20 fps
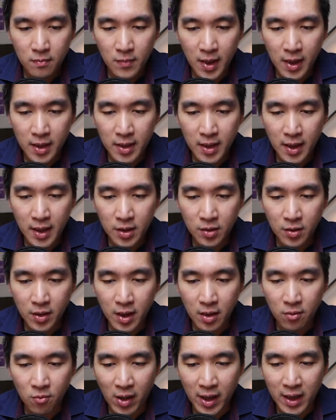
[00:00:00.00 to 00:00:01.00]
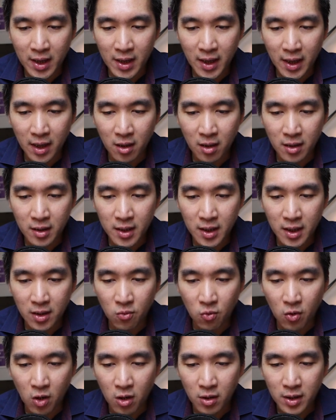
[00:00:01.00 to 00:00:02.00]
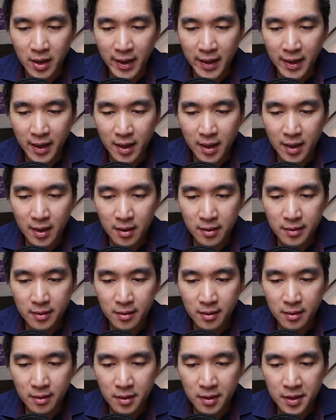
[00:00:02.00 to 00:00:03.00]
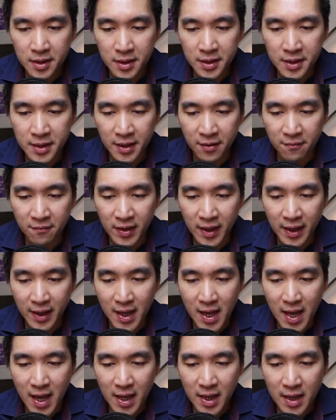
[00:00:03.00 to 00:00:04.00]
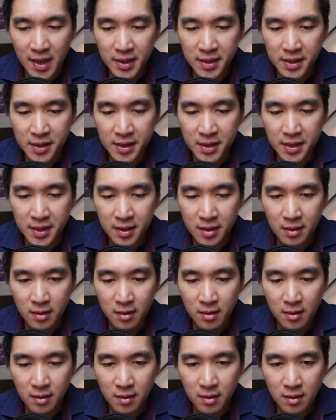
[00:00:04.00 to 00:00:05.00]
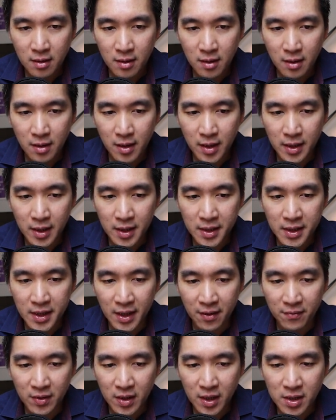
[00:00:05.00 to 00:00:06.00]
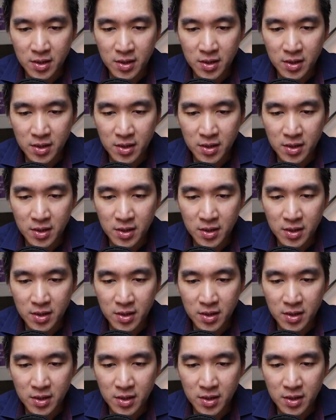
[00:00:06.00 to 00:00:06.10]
And then you can right click on the raw link, save link as, and then save it